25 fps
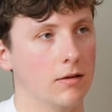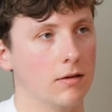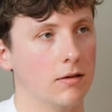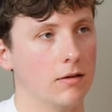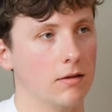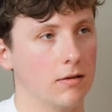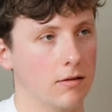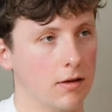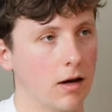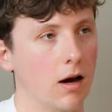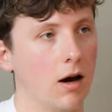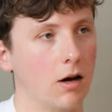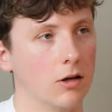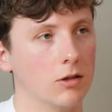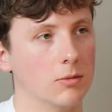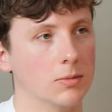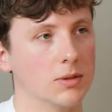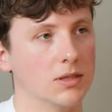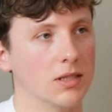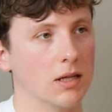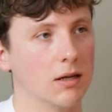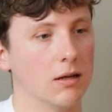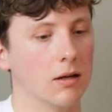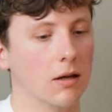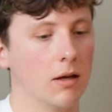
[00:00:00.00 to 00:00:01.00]
AI.
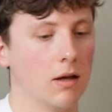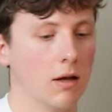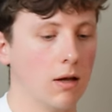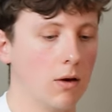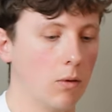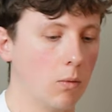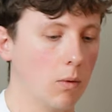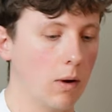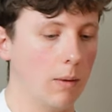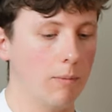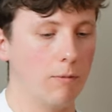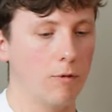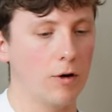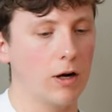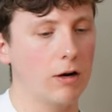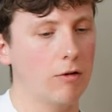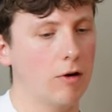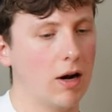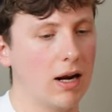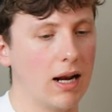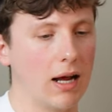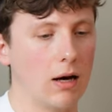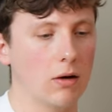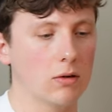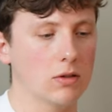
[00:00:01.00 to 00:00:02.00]
100%. Web3
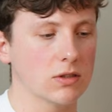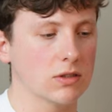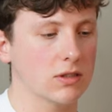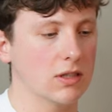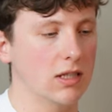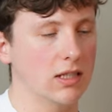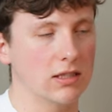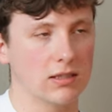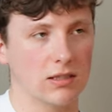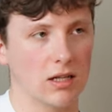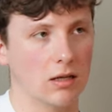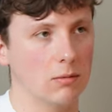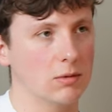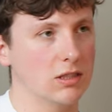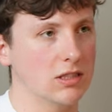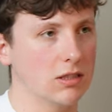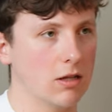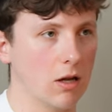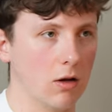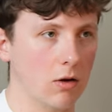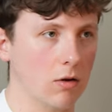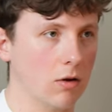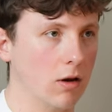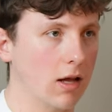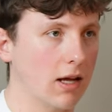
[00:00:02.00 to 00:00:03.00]
right now is going to be
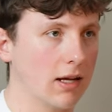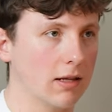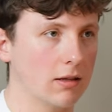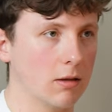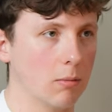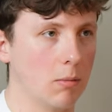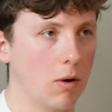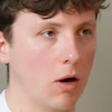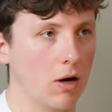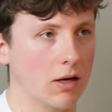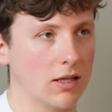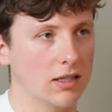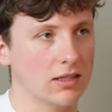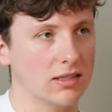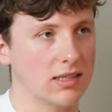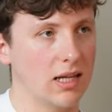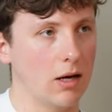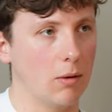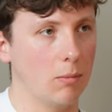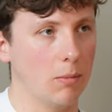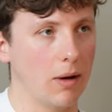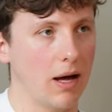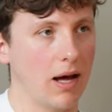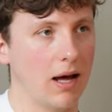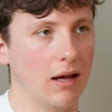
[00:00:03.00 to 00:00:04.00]
slow. Like the market's
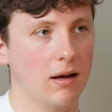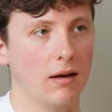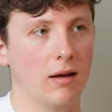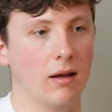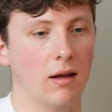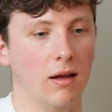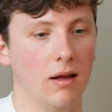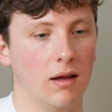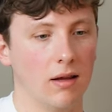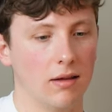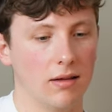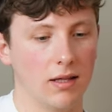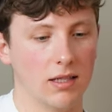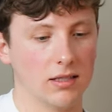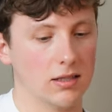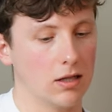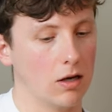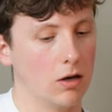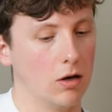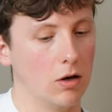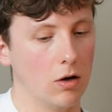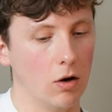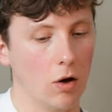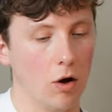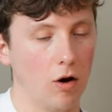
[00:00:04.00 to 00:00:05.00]
down bad. There's a
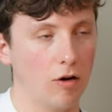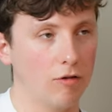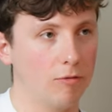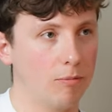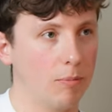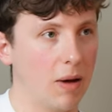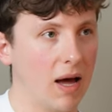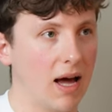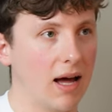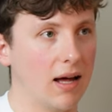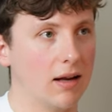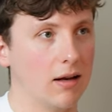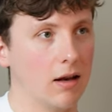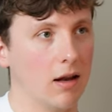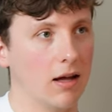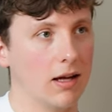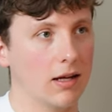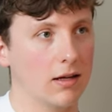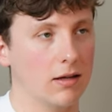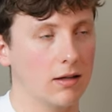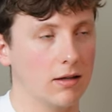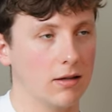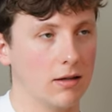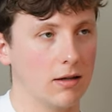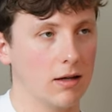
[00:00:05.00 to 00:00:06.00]
lot of bad,
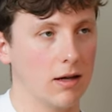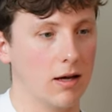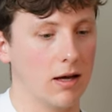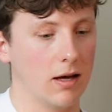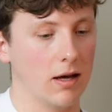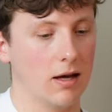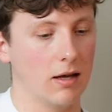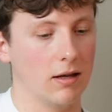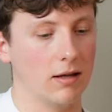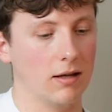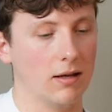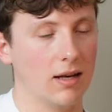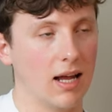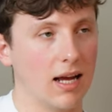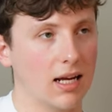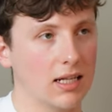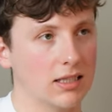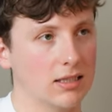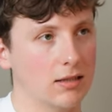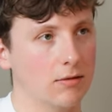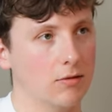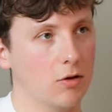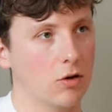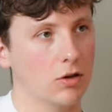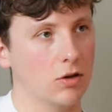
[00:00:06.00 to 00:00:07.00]
like, negative